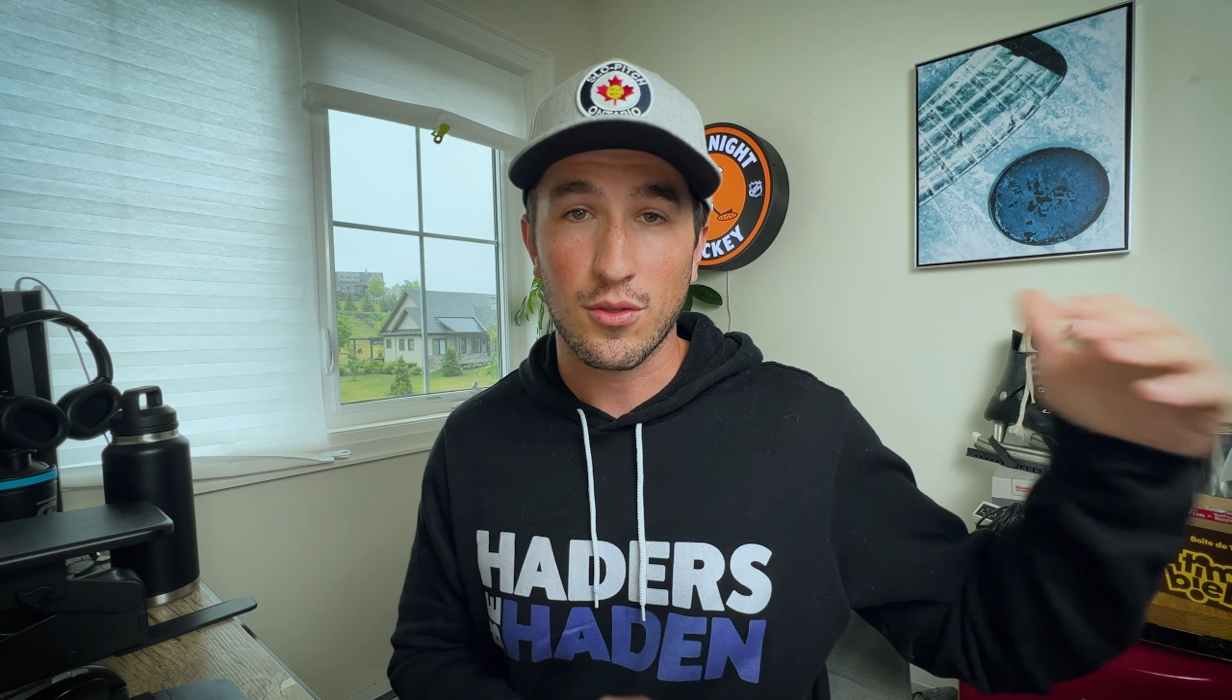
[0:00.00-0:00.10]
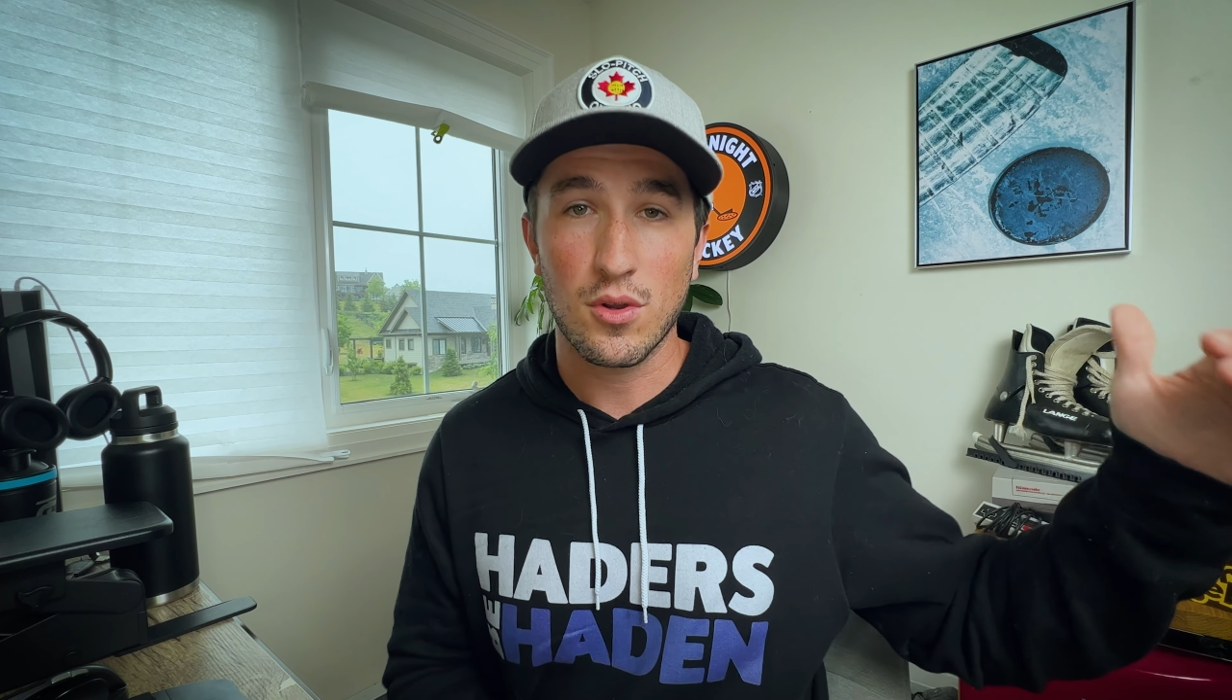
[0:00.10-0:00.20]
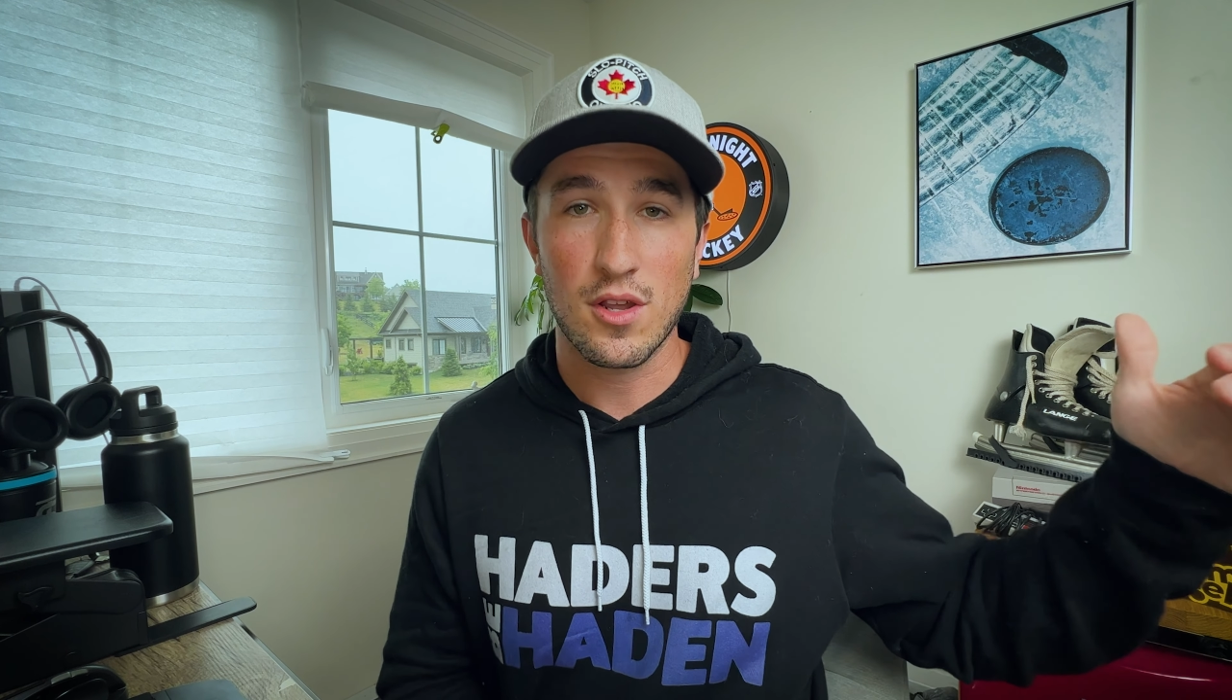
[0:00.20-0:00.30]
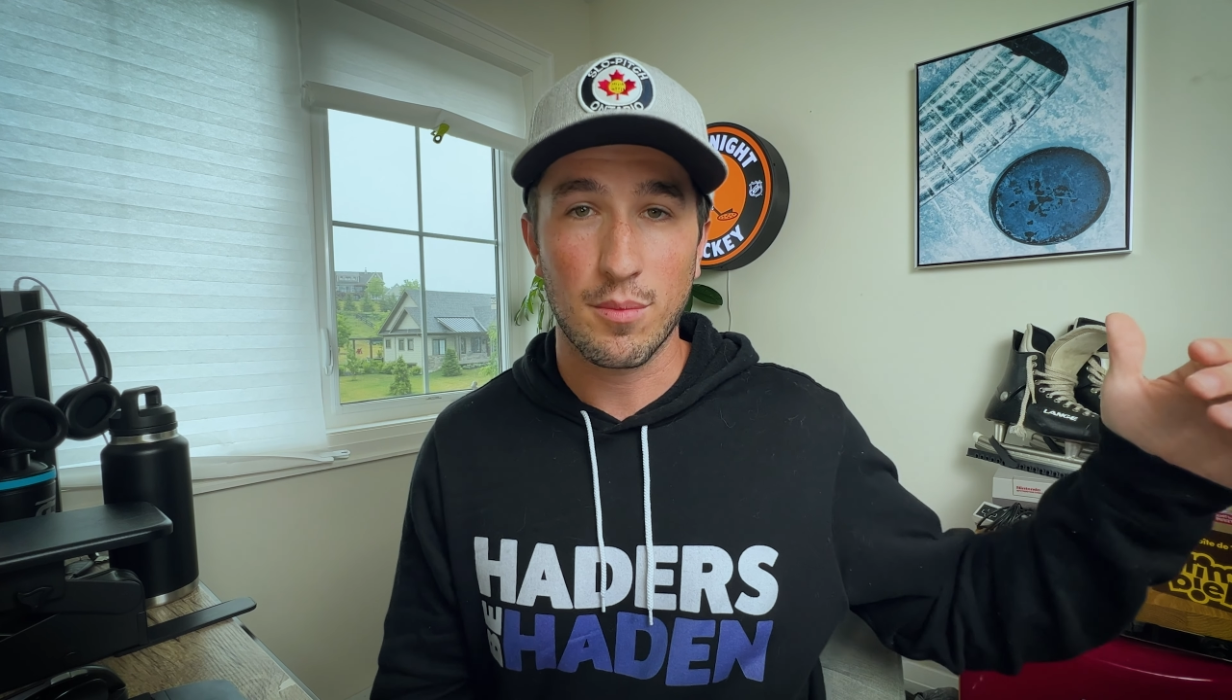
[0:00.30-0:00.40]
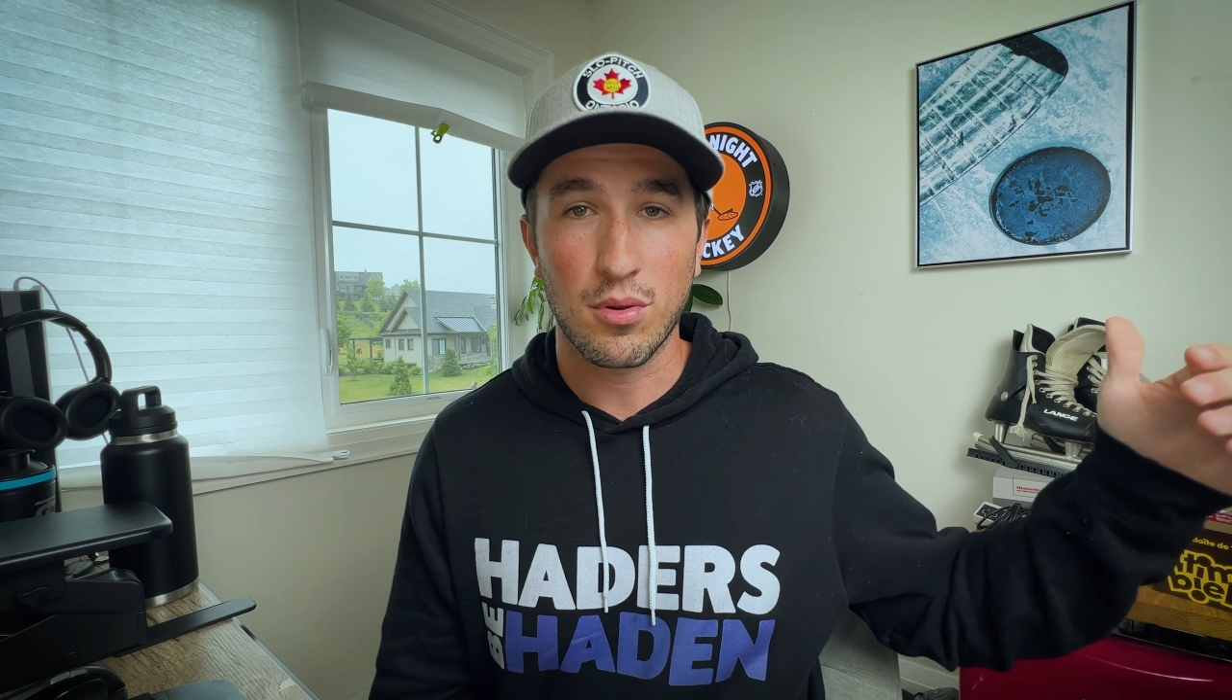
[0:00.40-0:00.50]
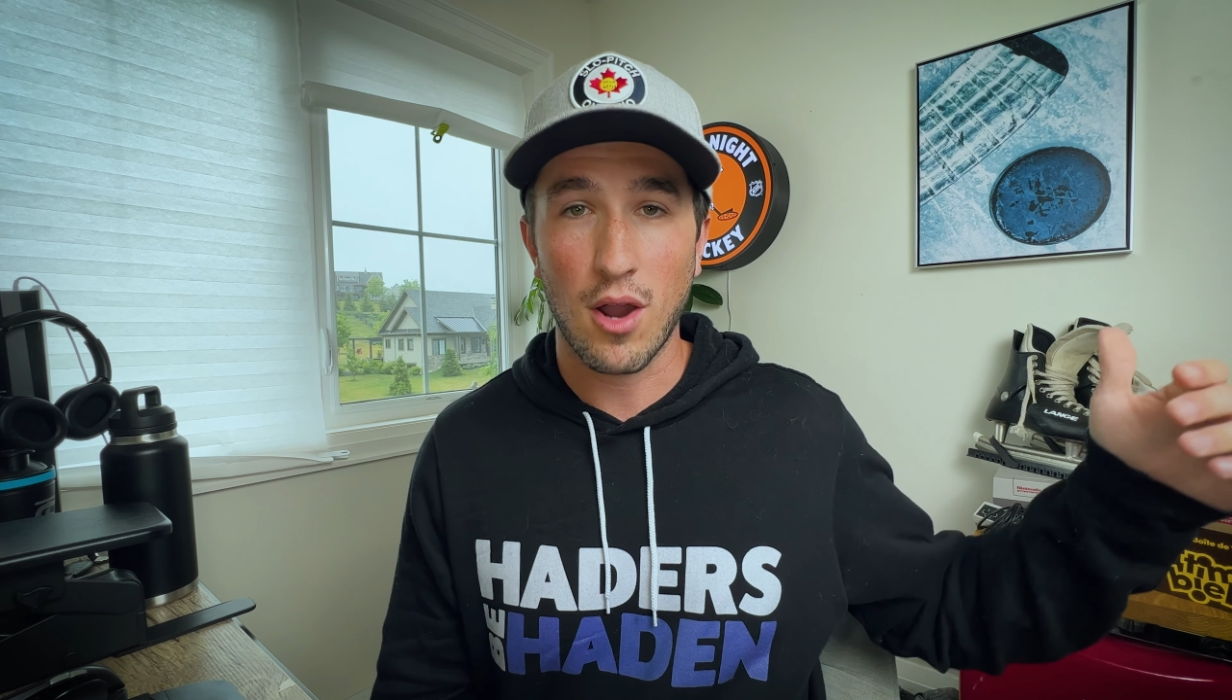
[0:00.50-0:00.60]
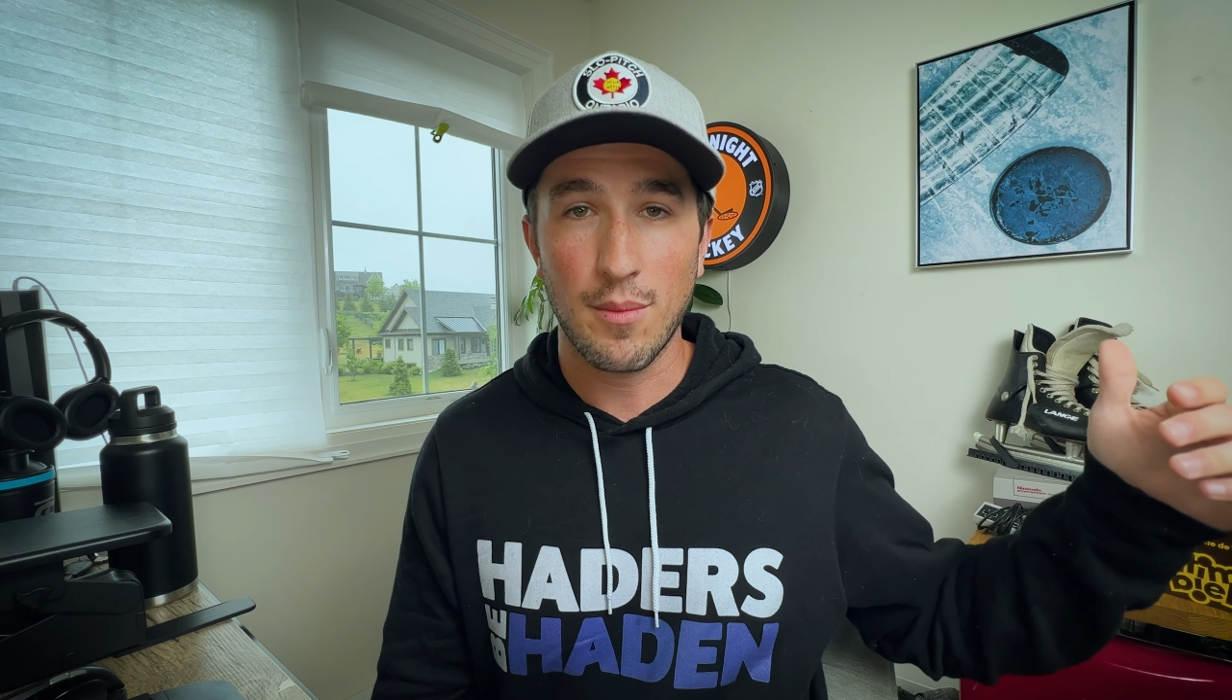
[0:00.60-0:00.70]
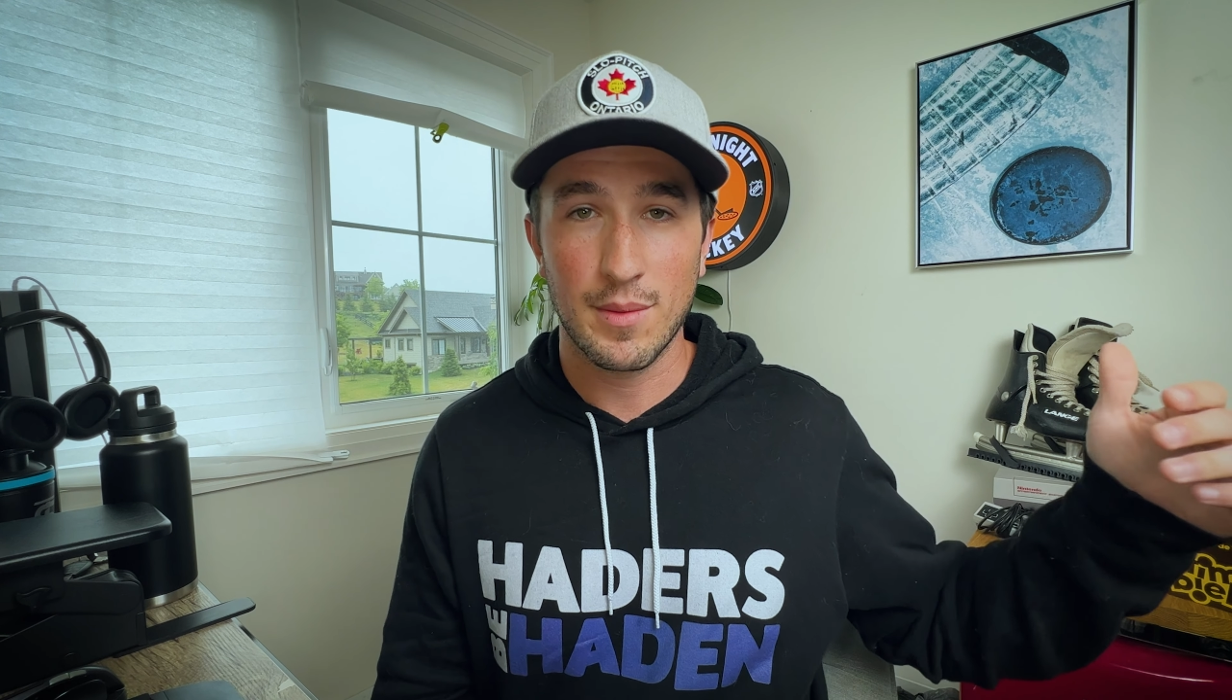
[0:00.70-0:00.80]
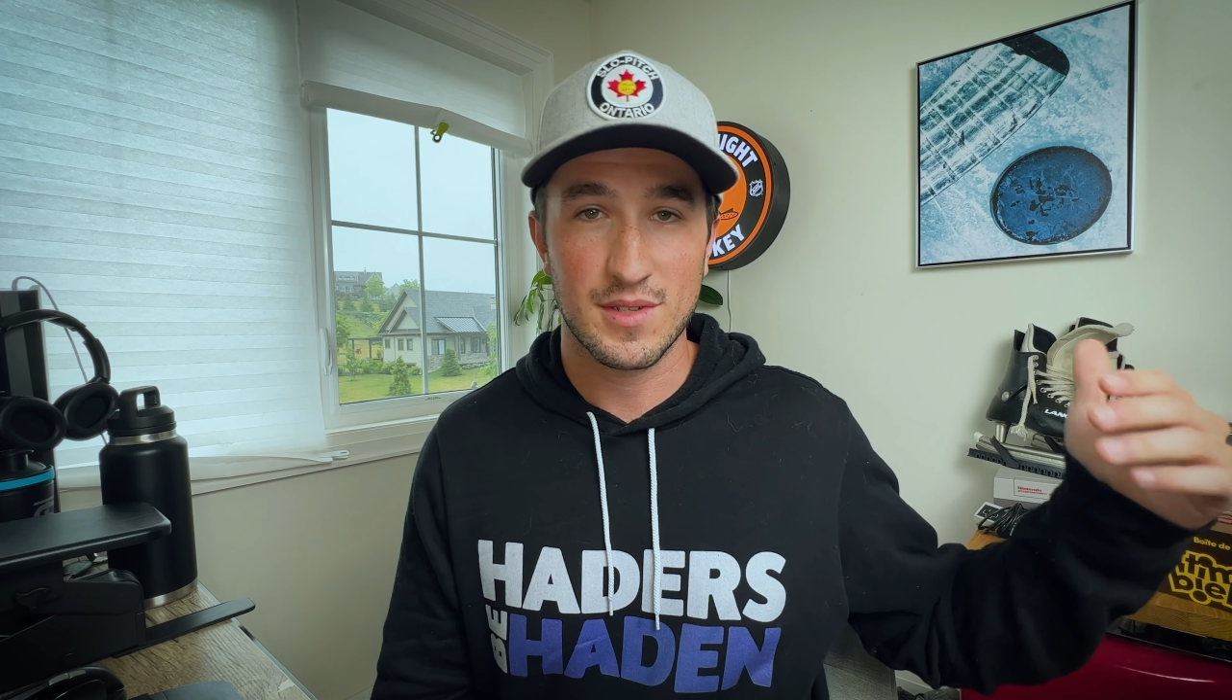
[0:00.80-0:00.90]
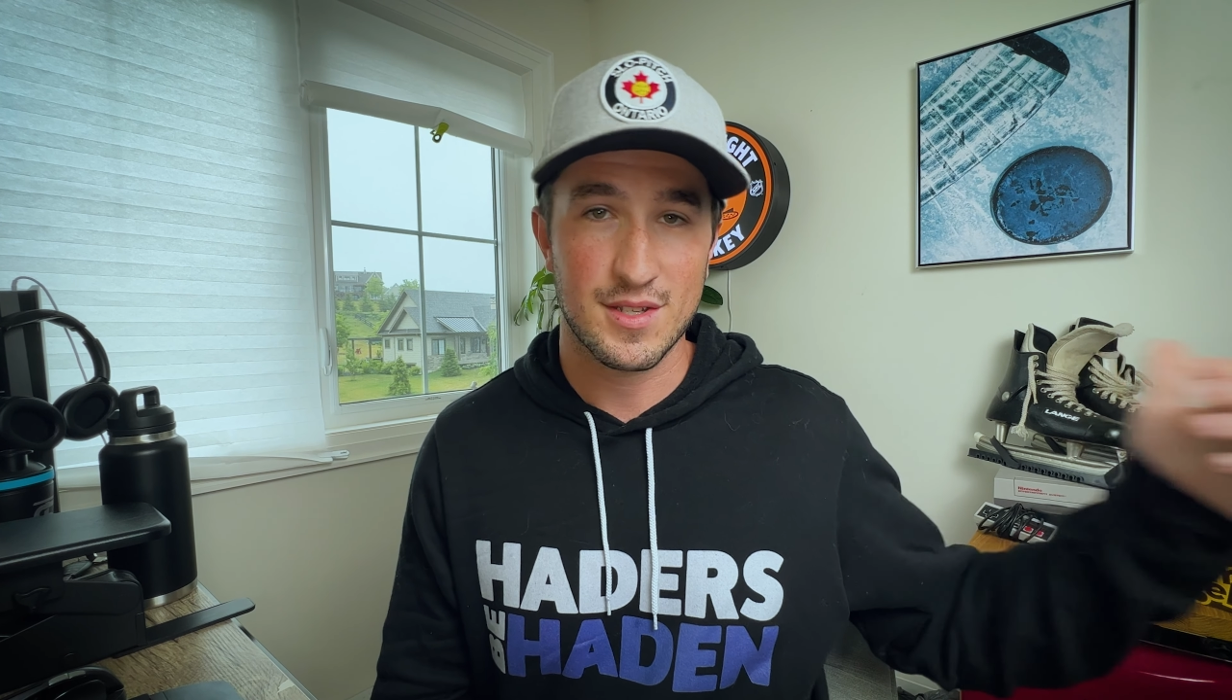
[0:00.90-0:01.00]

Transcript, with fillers: through your problem